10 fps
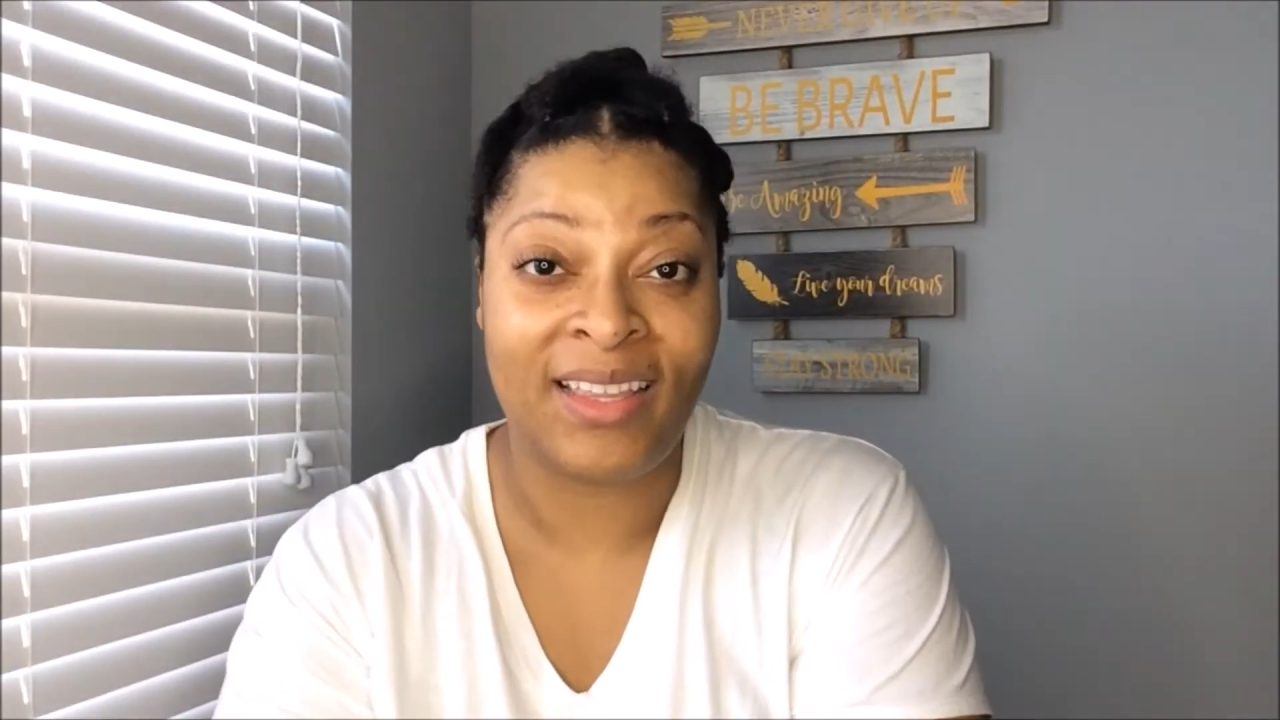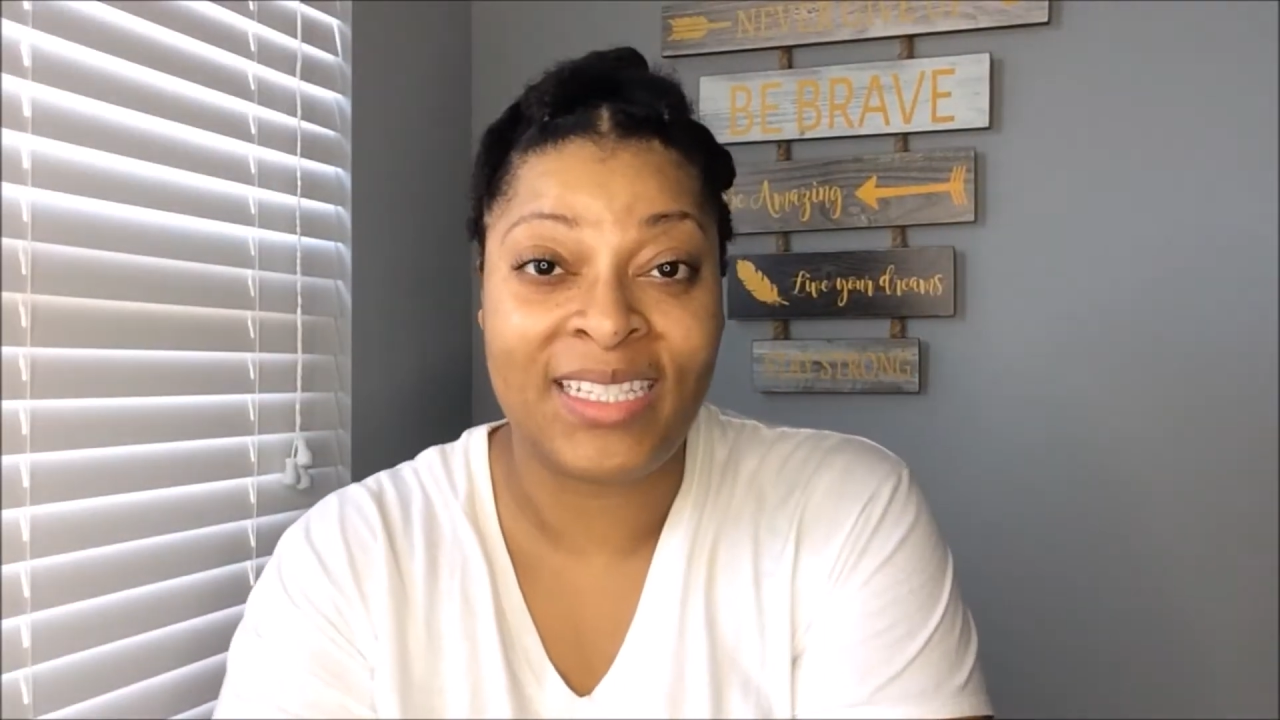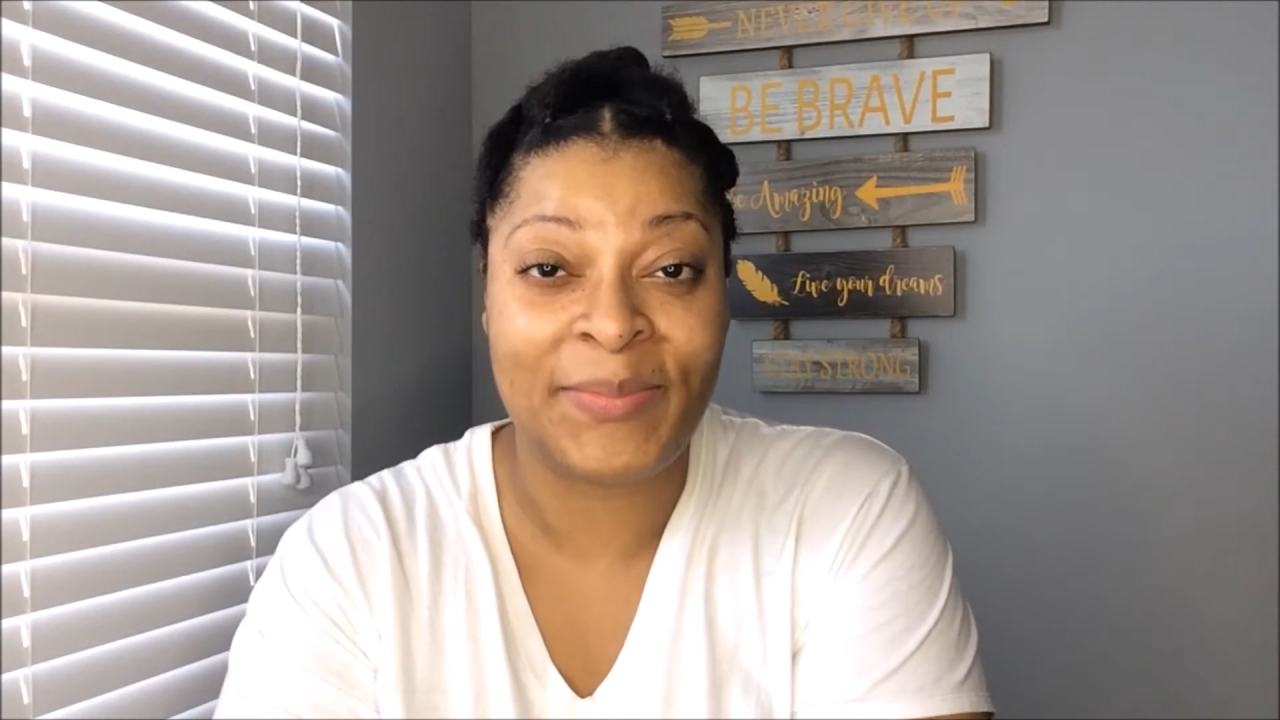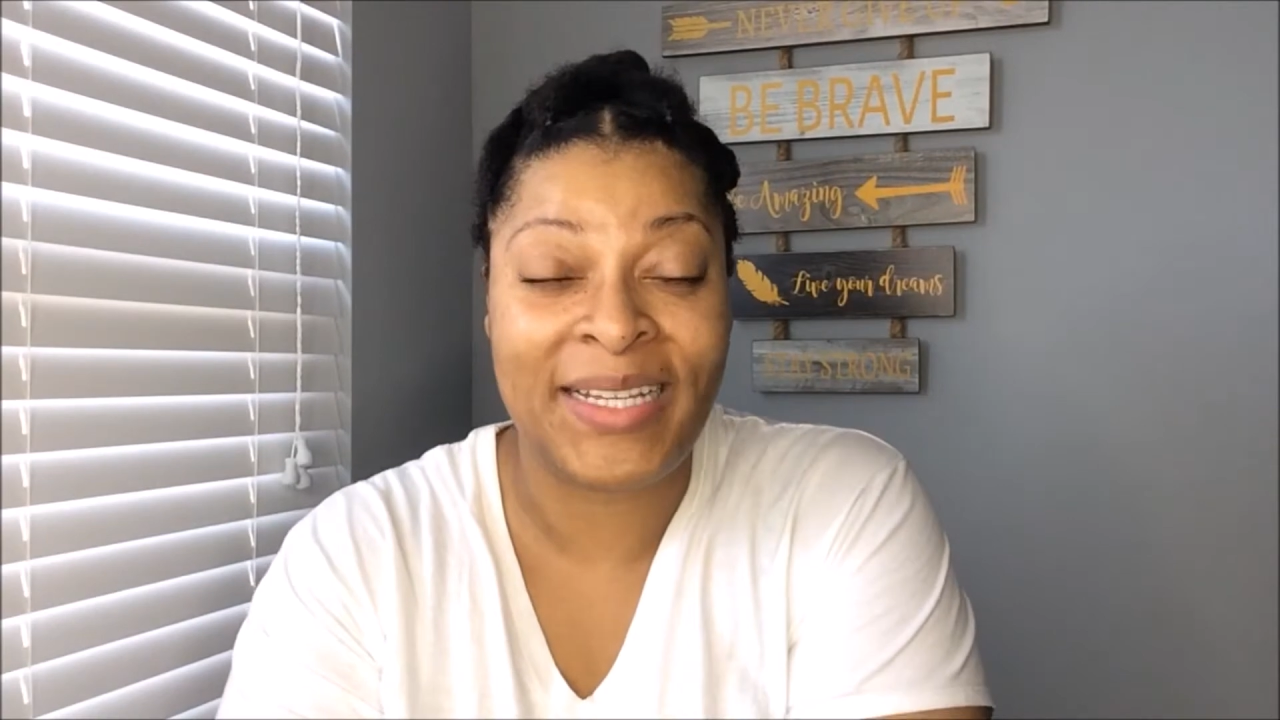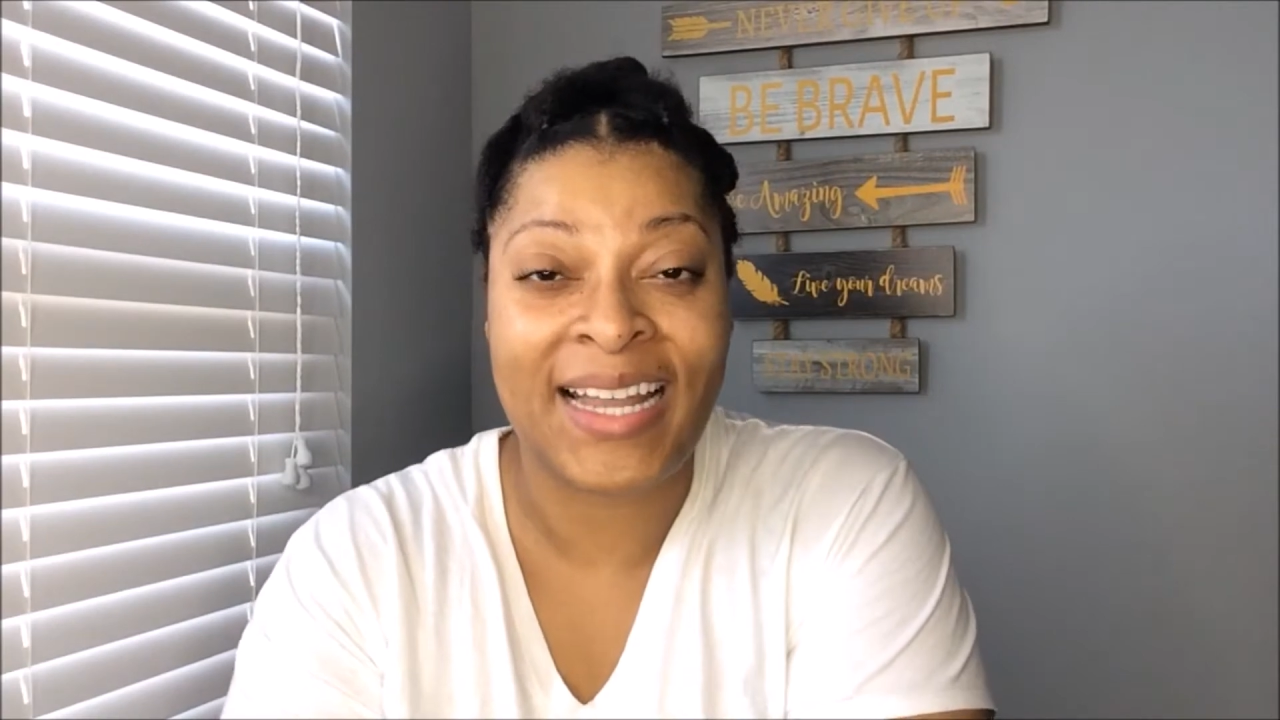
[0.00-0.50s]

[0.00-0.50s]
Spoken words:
look to be